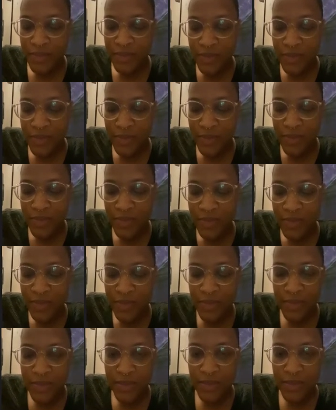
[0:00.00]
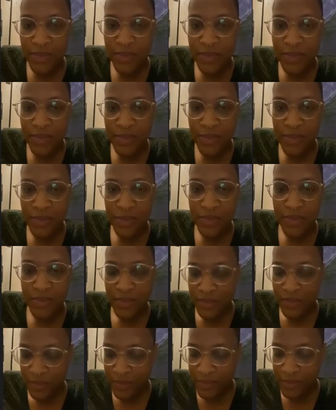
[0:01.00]

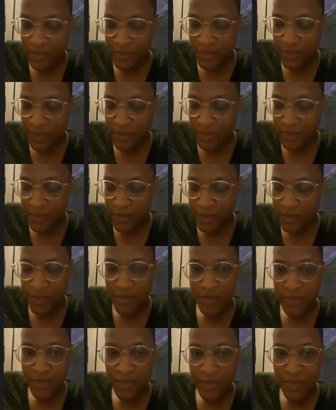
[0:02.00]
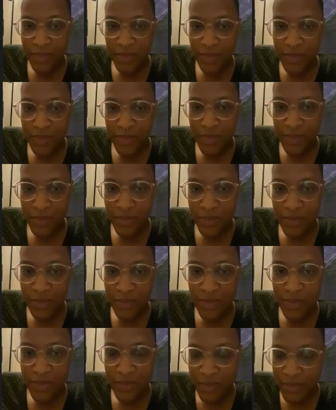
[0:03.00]

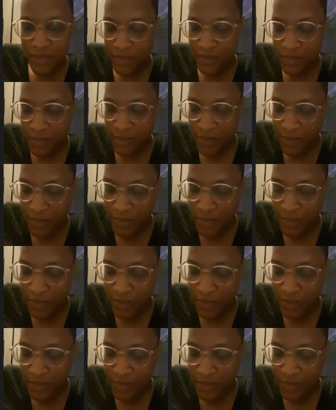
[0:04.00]
[no speech]